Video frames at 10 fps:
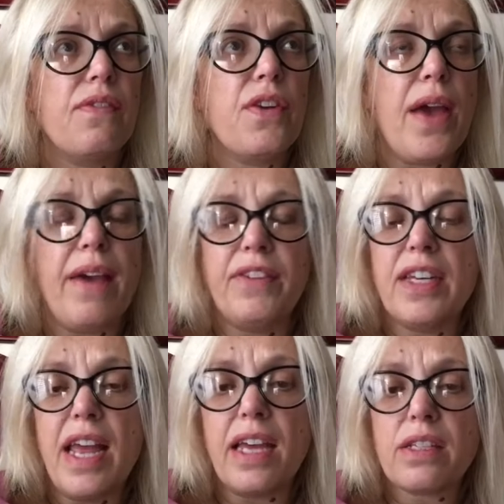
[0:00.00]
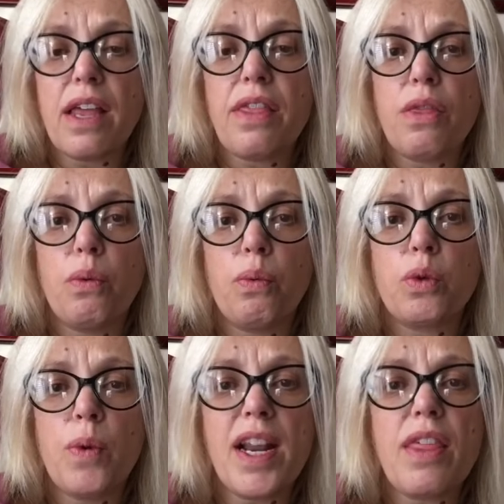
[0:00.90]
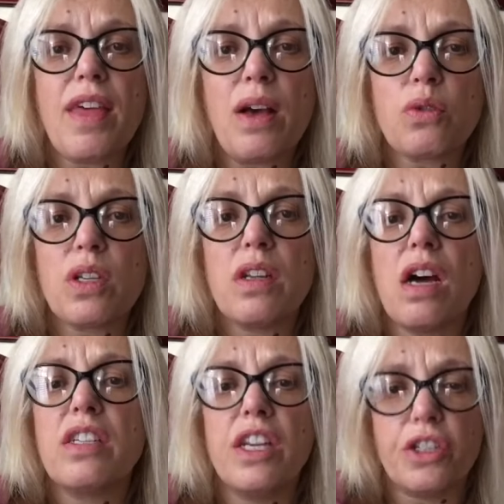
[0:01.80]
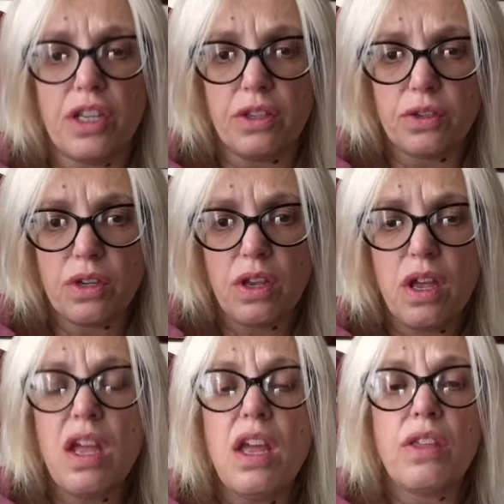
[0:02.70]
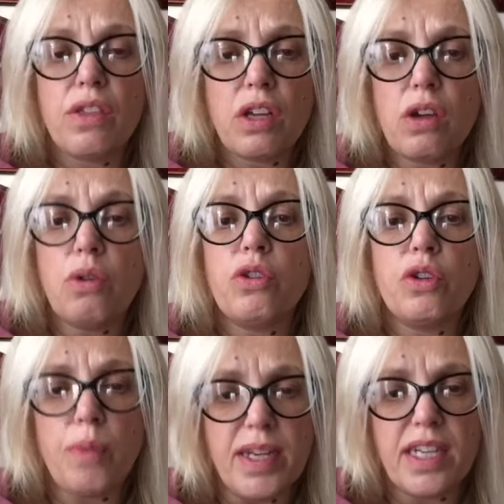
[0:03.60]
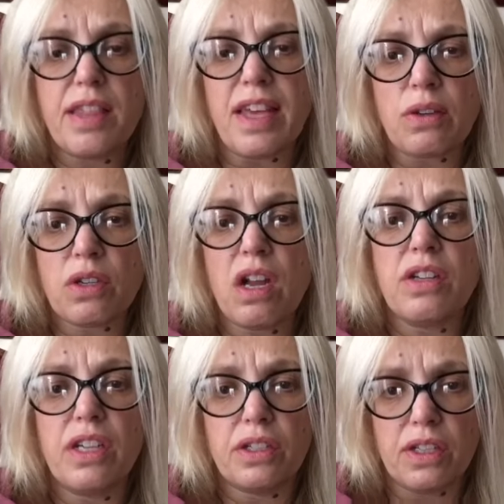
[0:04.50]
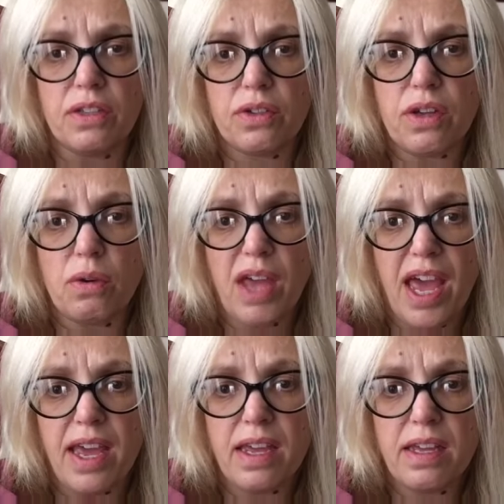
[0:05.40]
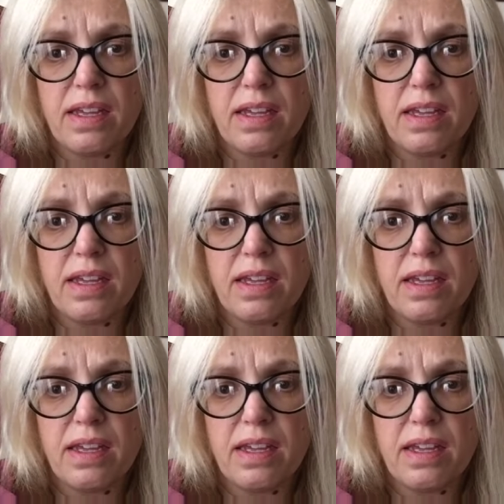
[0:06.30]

you if it takes a th 20,000 auditions, then go do 20,000 auditions, okay?